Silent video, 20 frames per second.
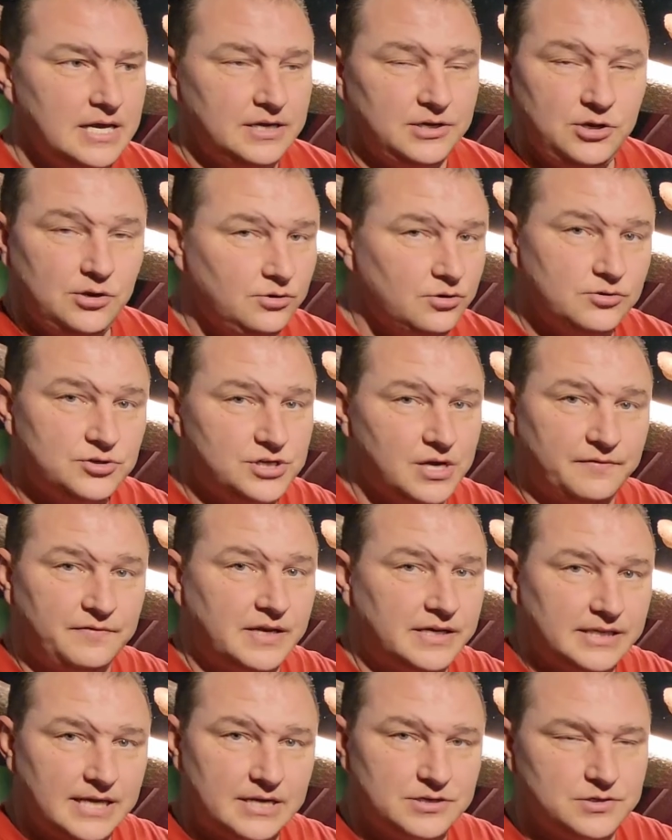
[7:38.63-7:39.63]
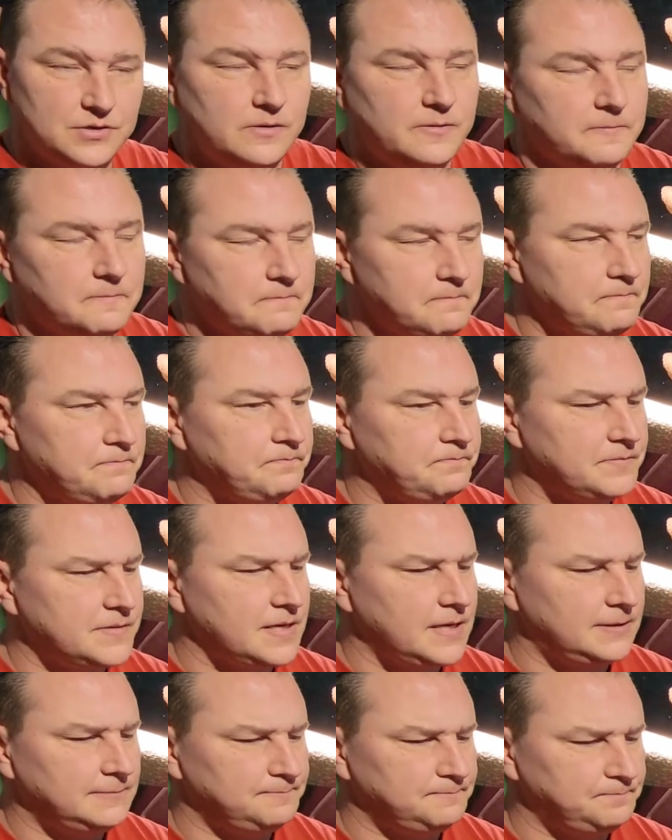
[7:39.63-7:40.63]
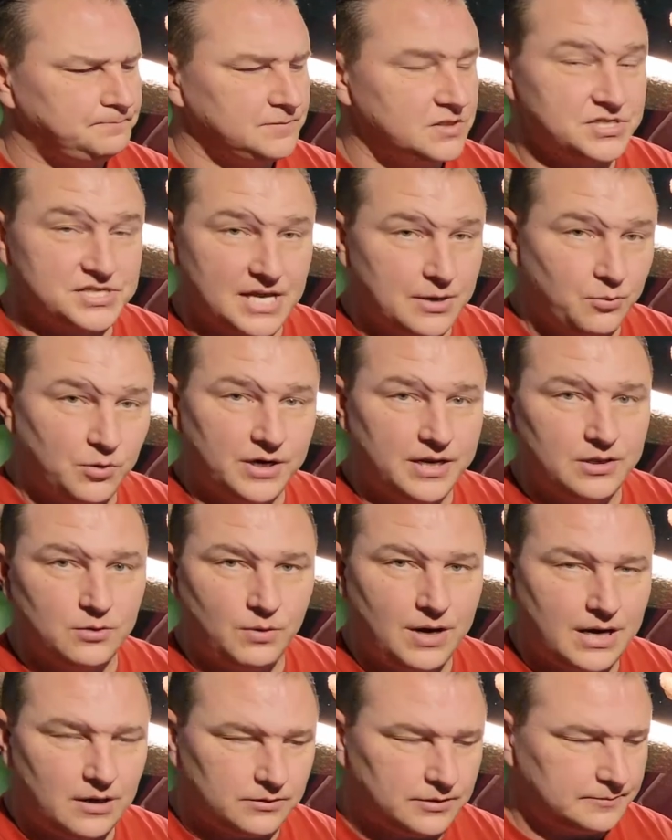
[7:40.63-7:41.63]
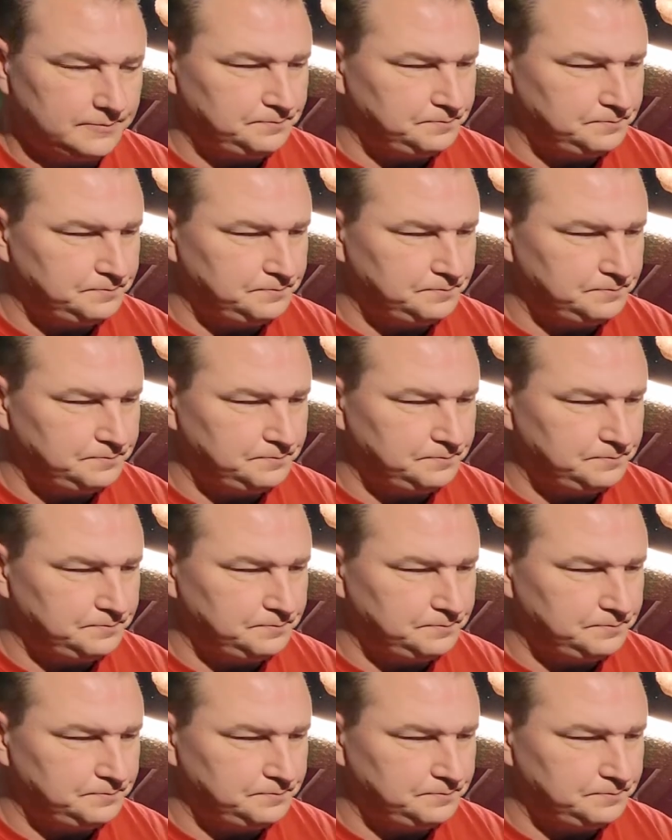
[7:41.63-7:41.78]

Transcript: You can do stuff like that too, because they would in the wild.